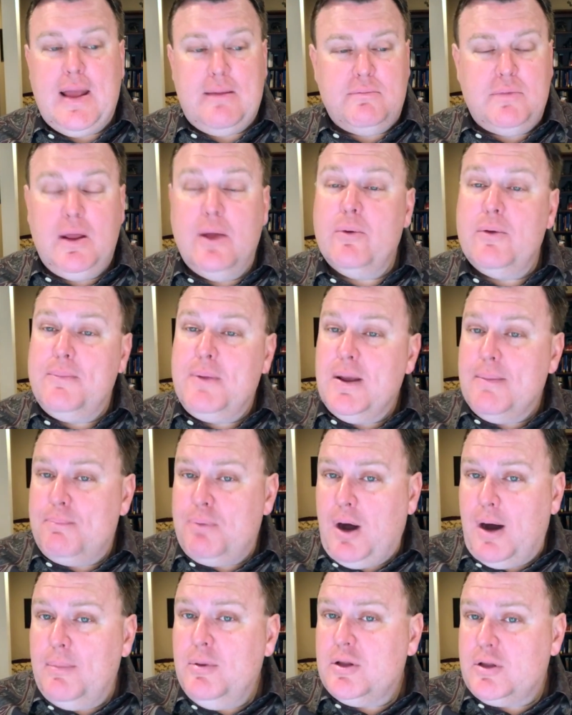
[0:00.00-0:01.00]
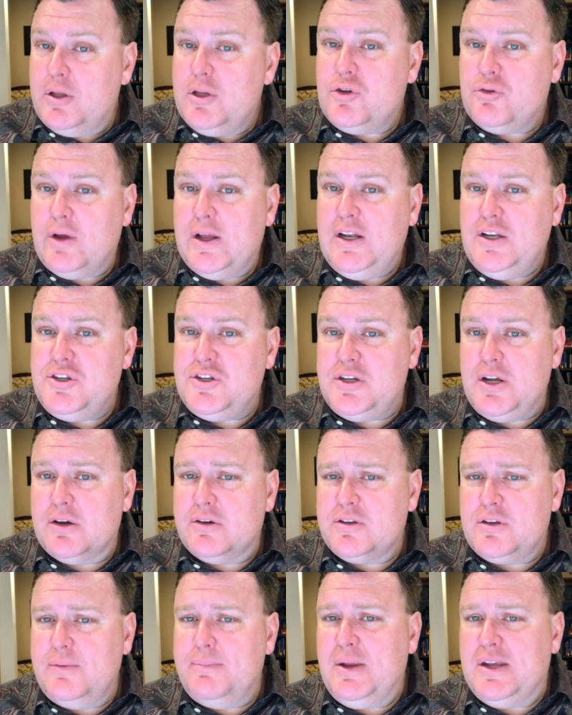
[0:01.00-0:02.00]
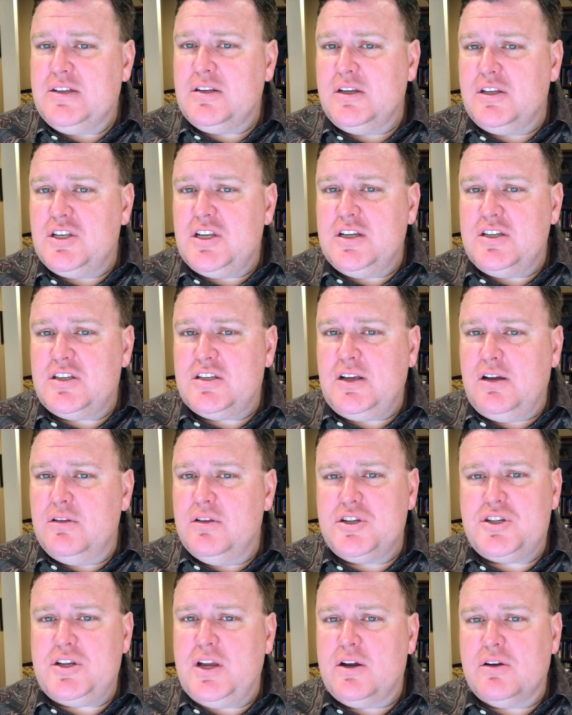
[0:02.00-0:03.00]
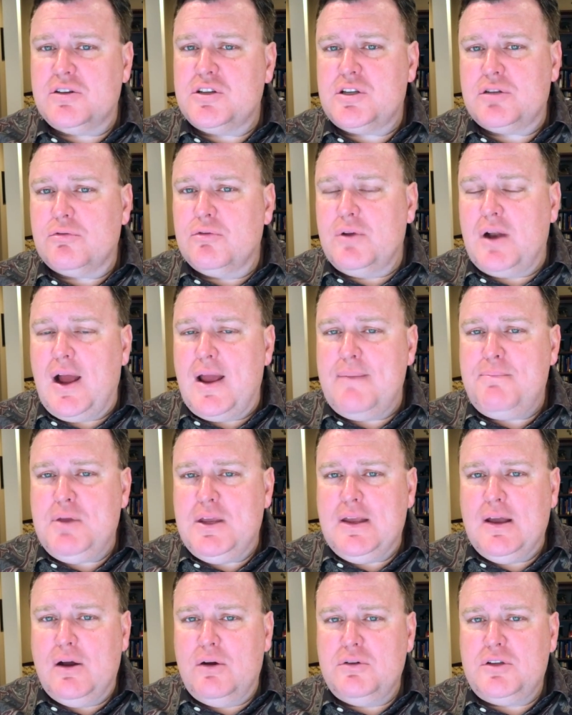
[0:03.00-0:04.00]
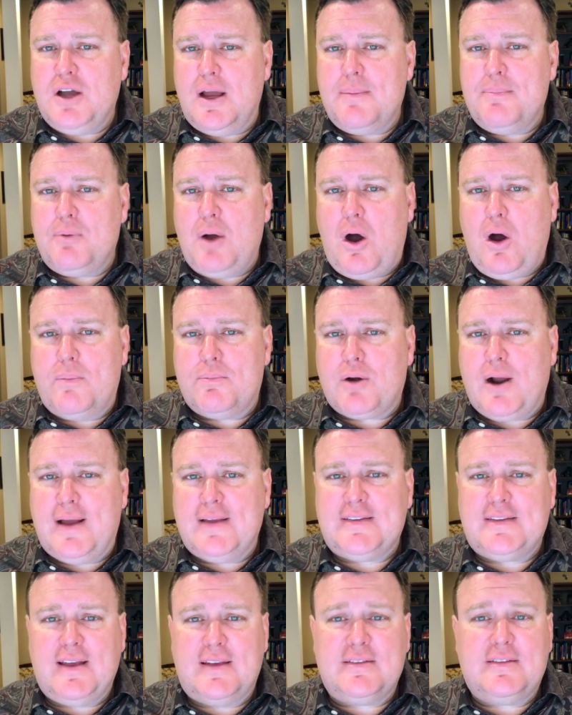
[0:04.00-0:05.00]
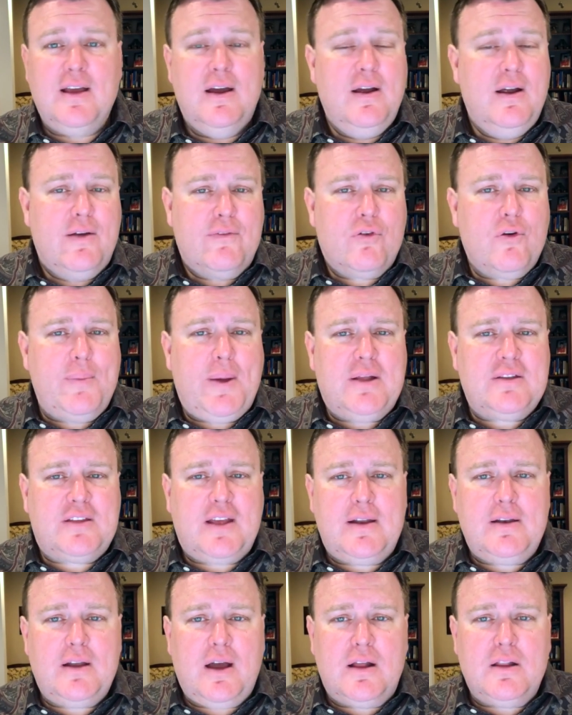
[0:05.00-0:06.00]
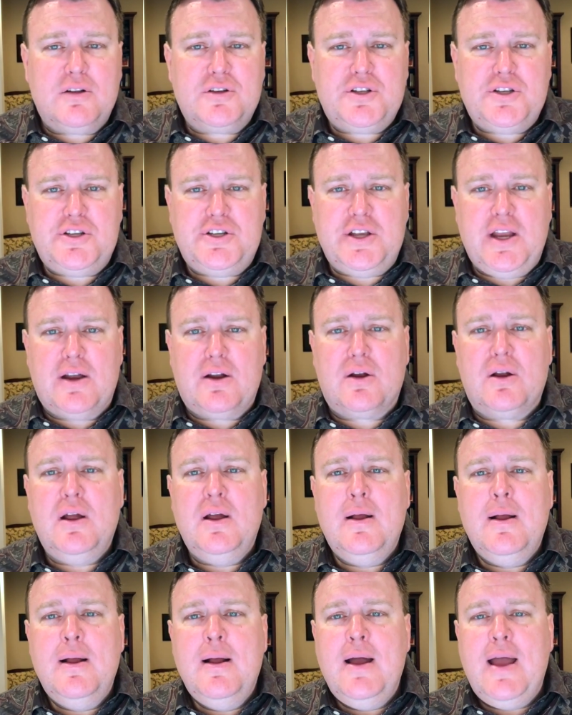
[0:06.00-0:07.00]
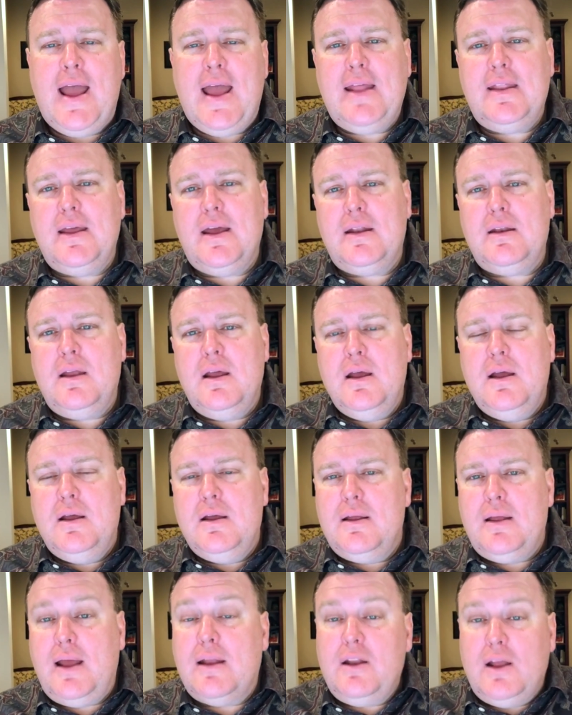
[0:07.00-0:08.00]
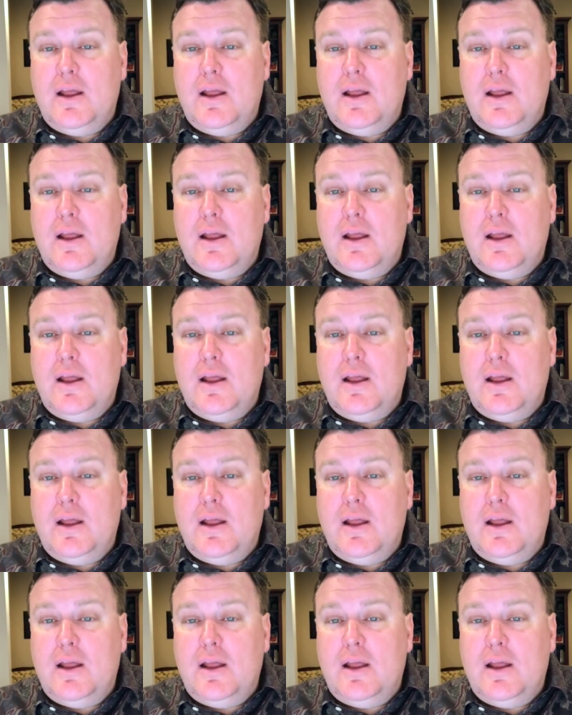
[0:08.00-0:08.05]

It would be a publicly traded shares. So basically sell the shares through an IPO type process for about $10 a share. And then, and